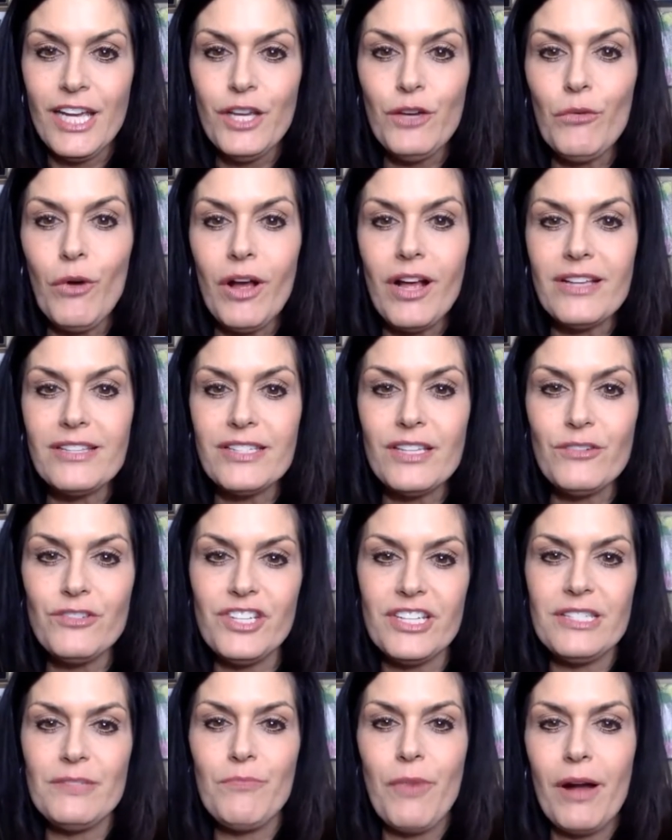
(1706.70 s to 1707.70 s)
you also
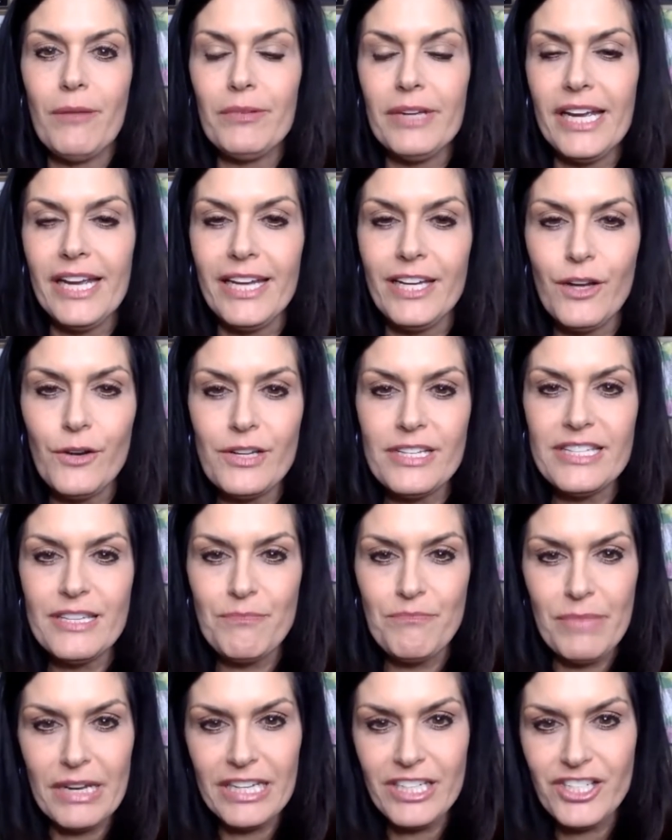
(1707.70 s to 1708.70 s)
just probably notice
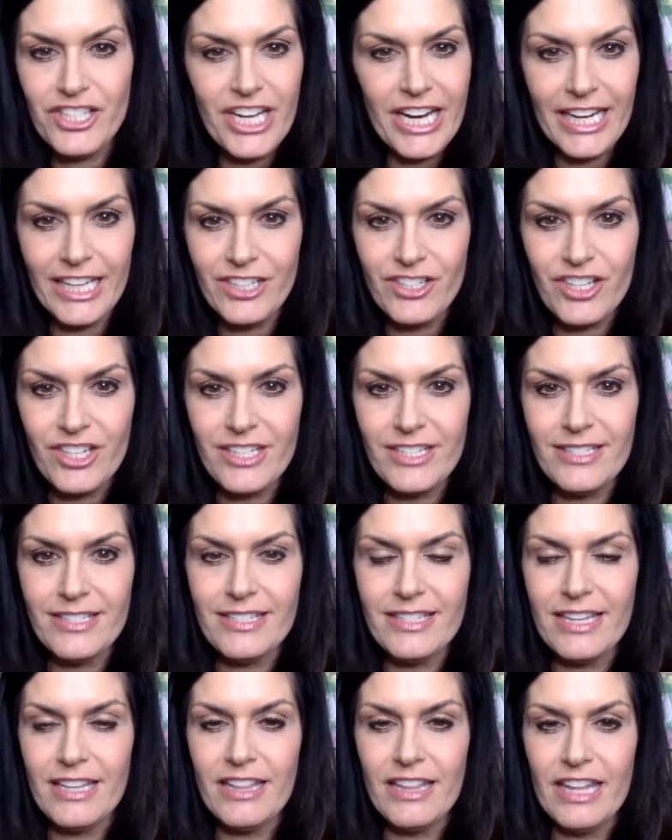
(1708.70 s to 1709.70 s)
some big
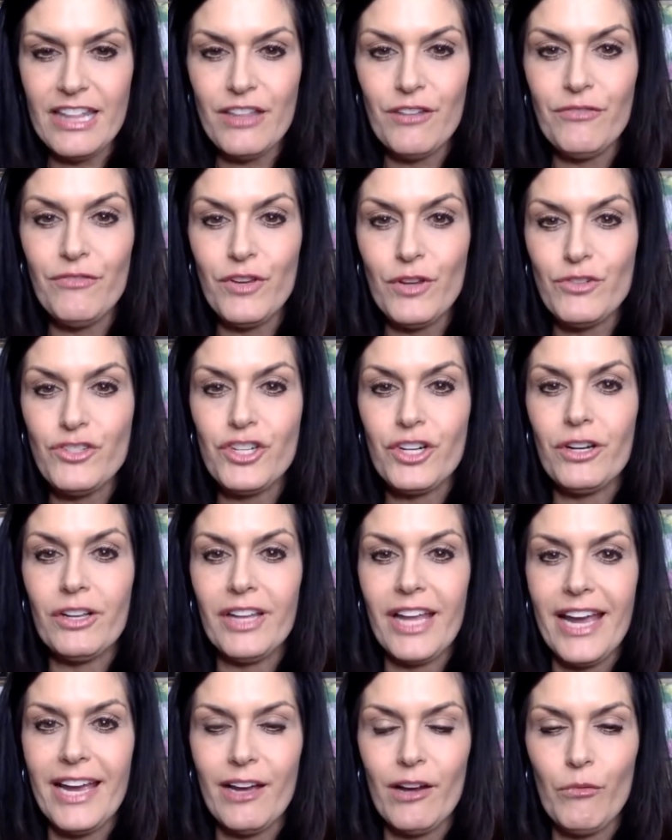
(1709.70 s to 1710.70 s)
changes in the future.
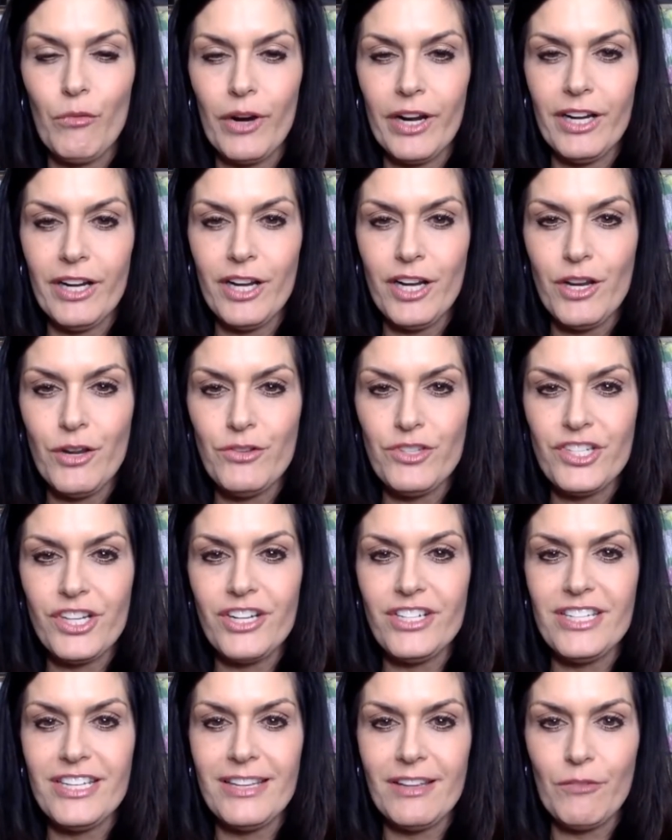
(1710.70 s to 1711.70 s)
Like when you
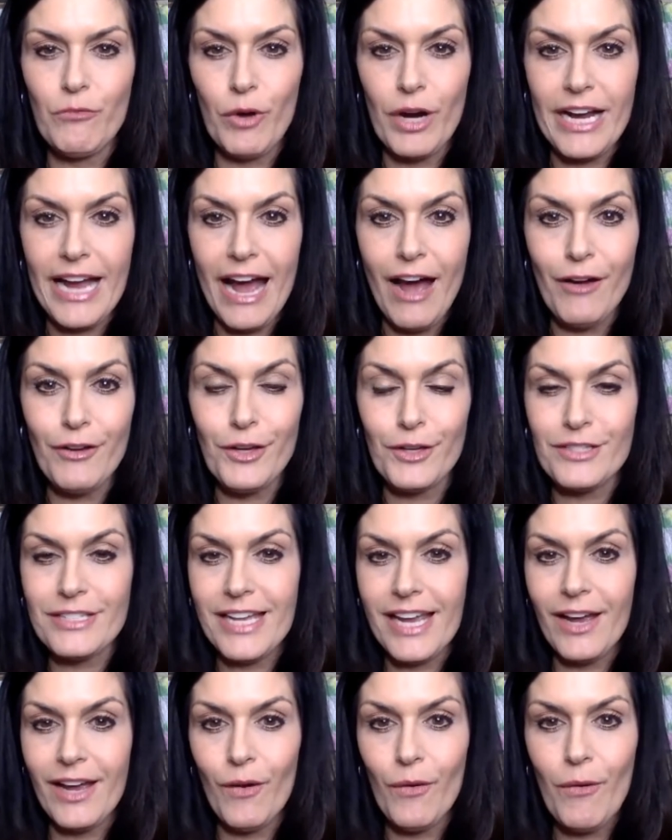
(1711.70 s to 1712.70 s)
start to work out, you'll
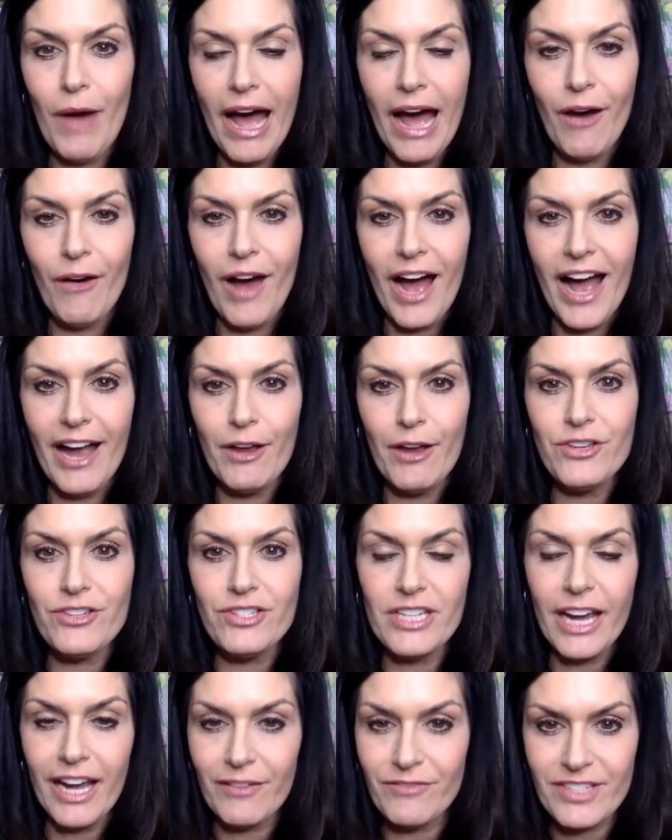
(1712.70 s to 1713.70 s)
say, "Oh wow, I
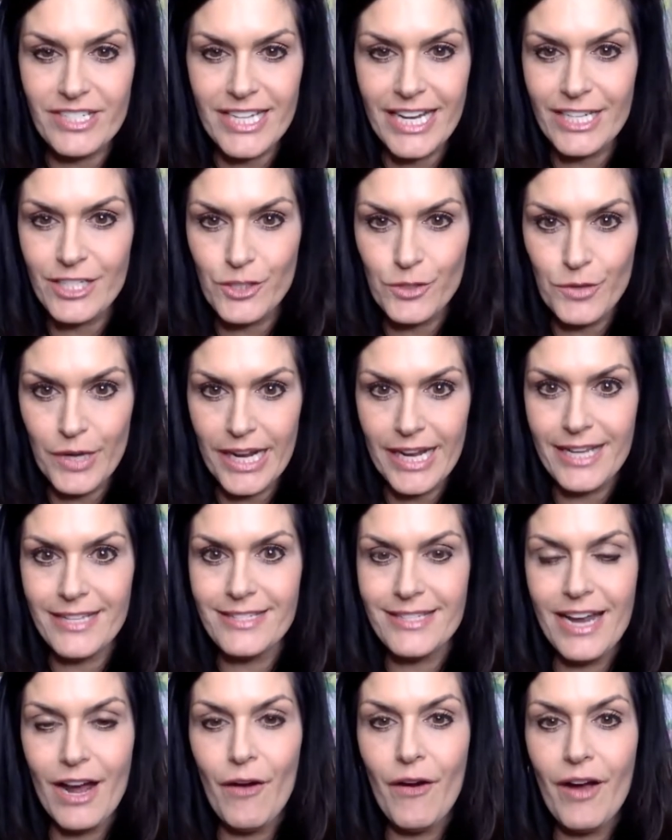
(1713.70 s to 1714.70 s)
used to have to take two
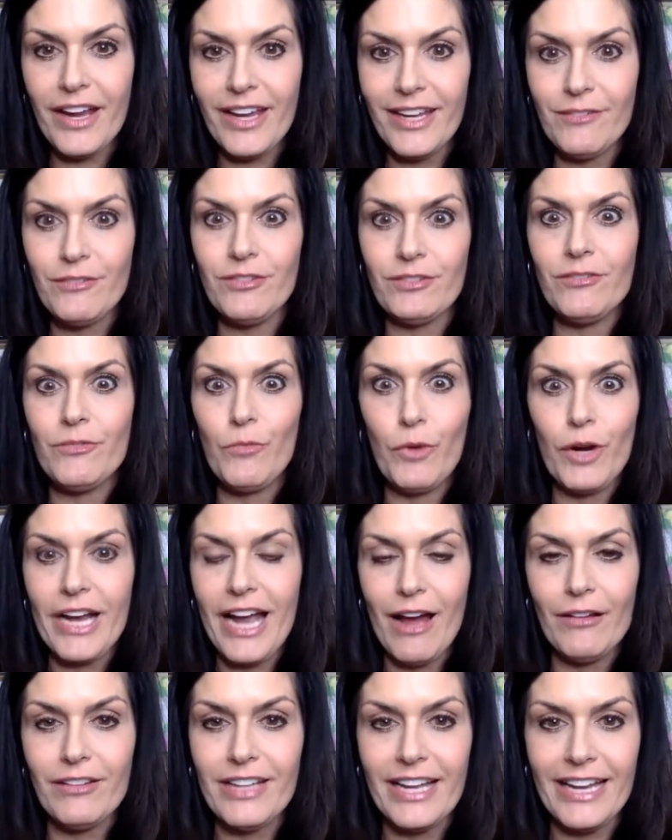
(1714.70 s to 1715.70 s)
days. Now I can work
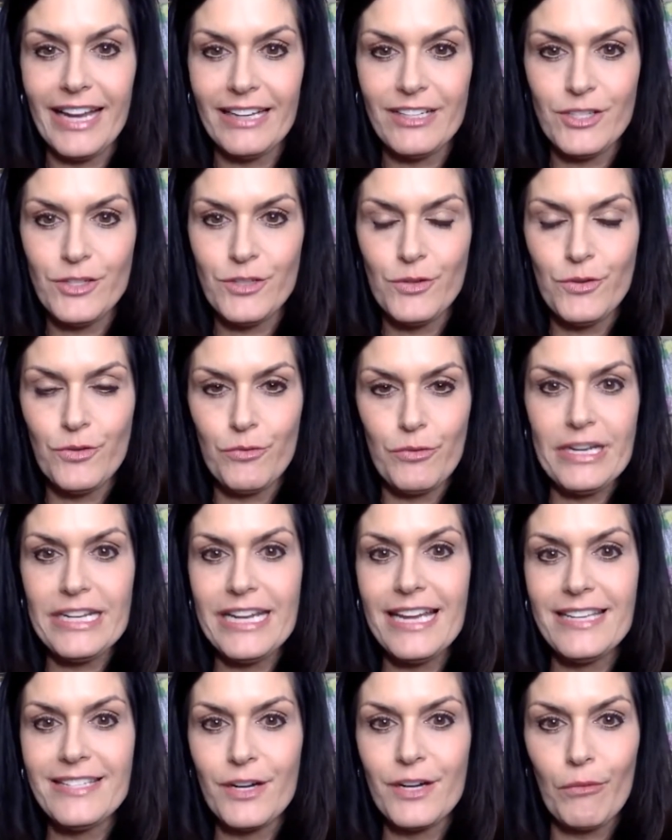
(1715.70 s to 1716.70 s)
out like two, three
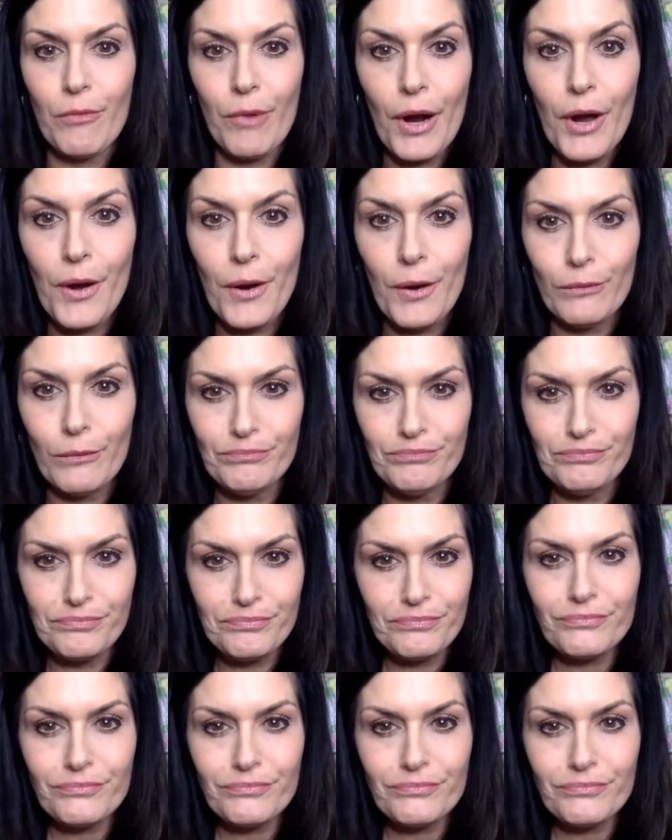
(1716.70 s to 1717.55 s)
days in a row."